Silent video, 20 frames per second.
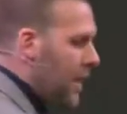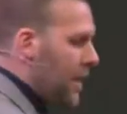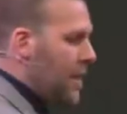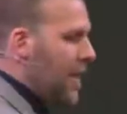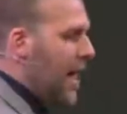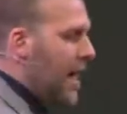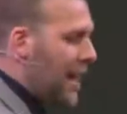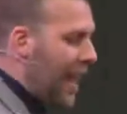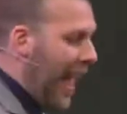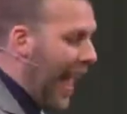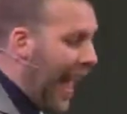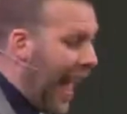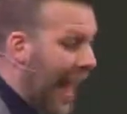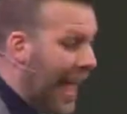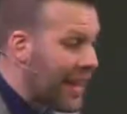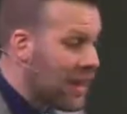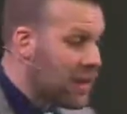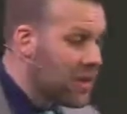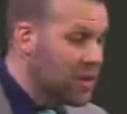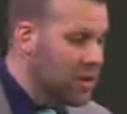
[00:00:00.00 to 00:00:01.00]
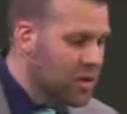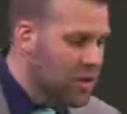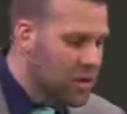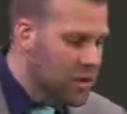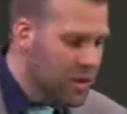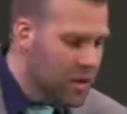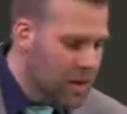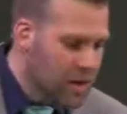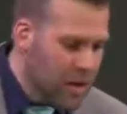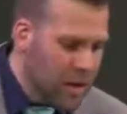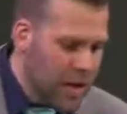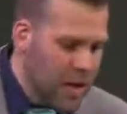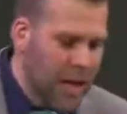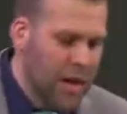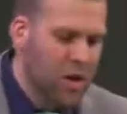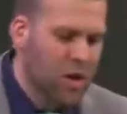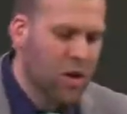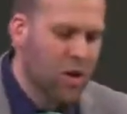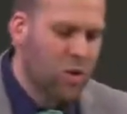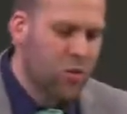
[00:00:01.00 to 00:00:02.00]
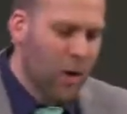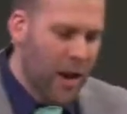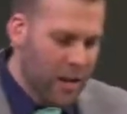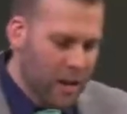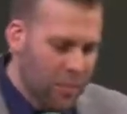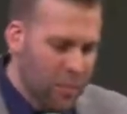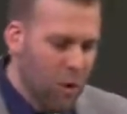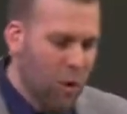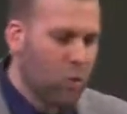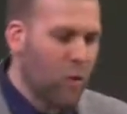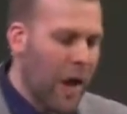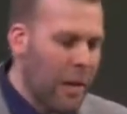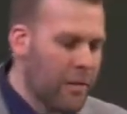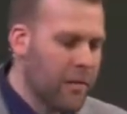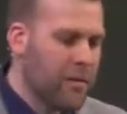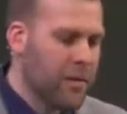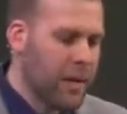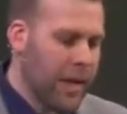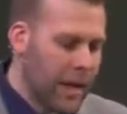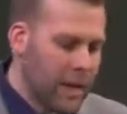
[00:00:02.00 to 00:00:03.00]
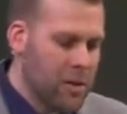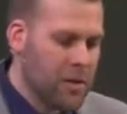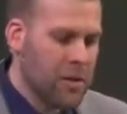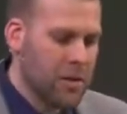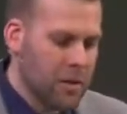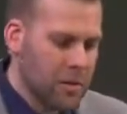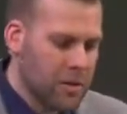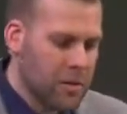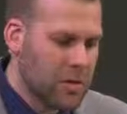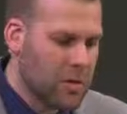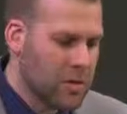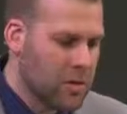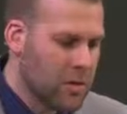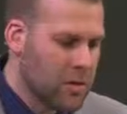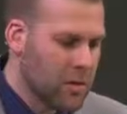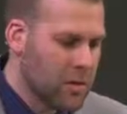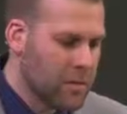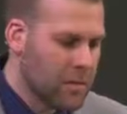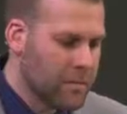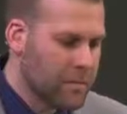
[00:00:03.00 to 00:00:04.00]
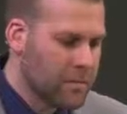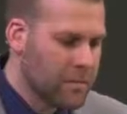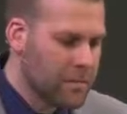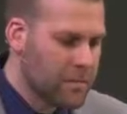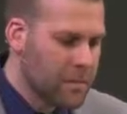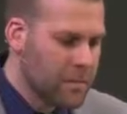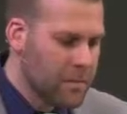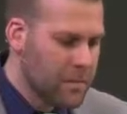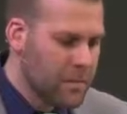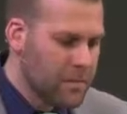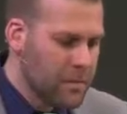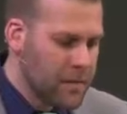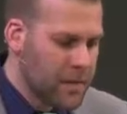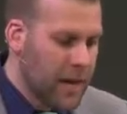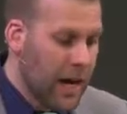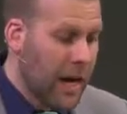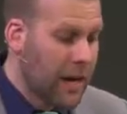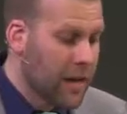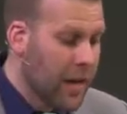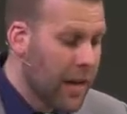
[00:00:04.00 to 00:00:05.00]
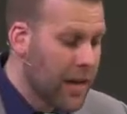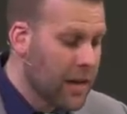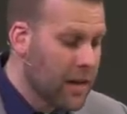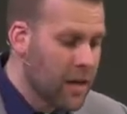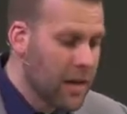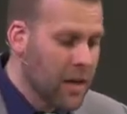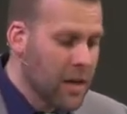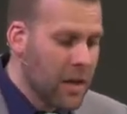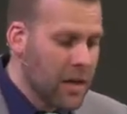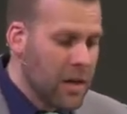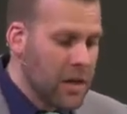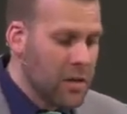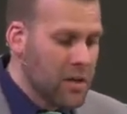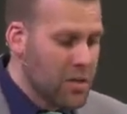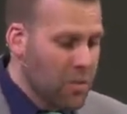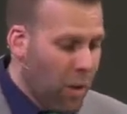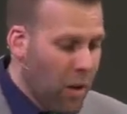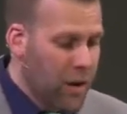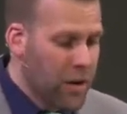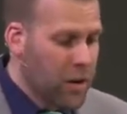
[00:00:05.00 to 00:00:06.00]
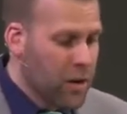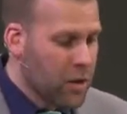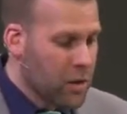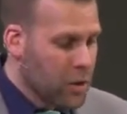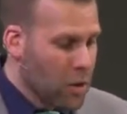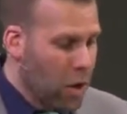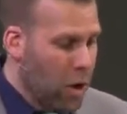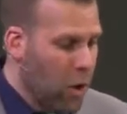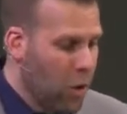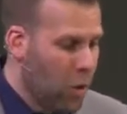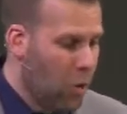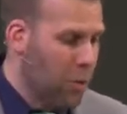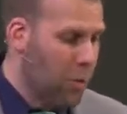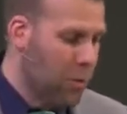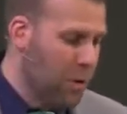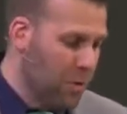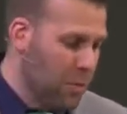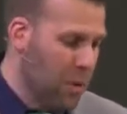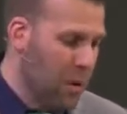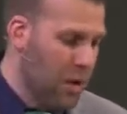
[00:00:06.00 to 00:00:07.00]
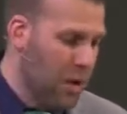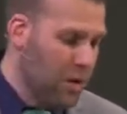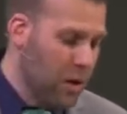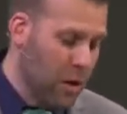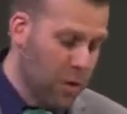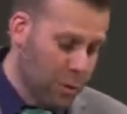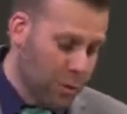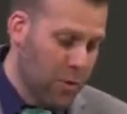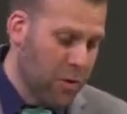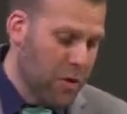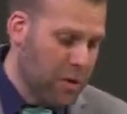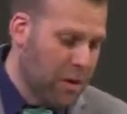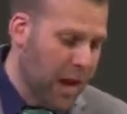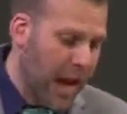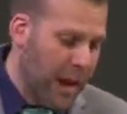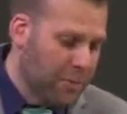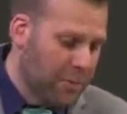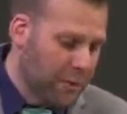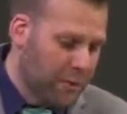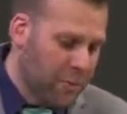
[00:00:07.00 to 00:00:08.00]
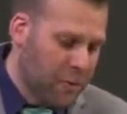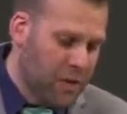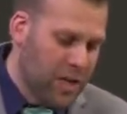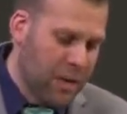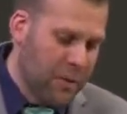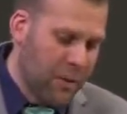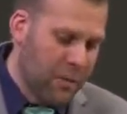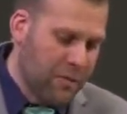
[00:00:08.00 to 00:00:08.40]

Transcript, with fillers: yet has incredible ramifications. I'd like this morning to go through the book or through the chapter, 1 Samuel